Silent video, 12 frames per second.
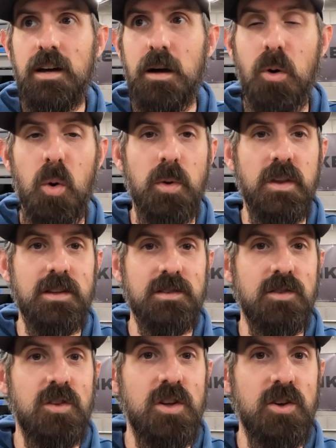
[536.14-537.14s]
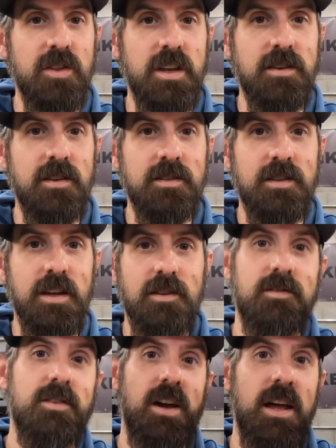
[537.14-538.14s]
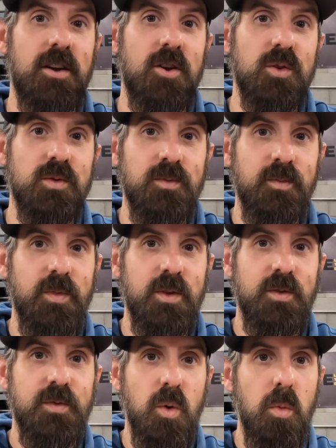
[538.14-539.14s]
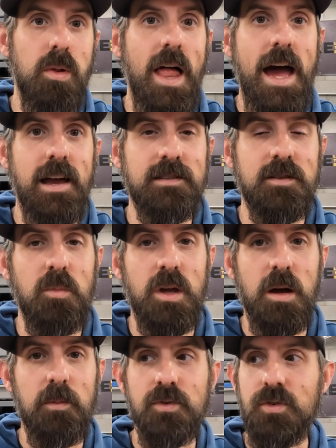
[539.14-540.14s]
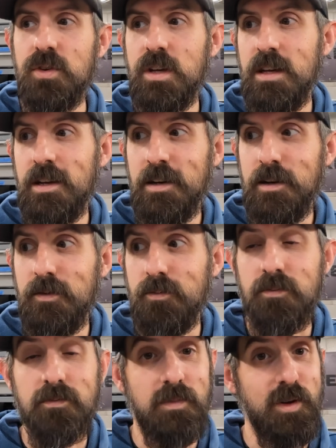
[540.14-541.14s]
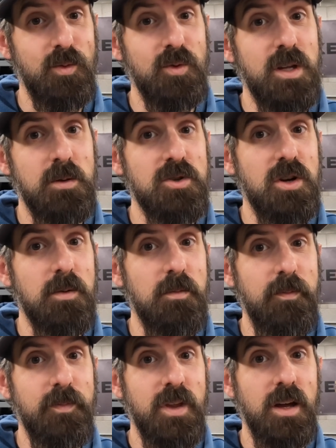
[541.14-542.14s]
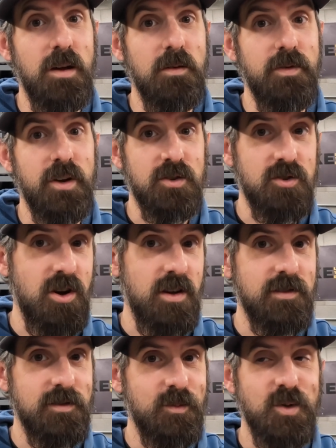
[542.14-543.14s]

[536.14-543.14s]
I'm hoping this is the year that this thing kind of goes full blast and becomes my full-time job. Fingers crossed.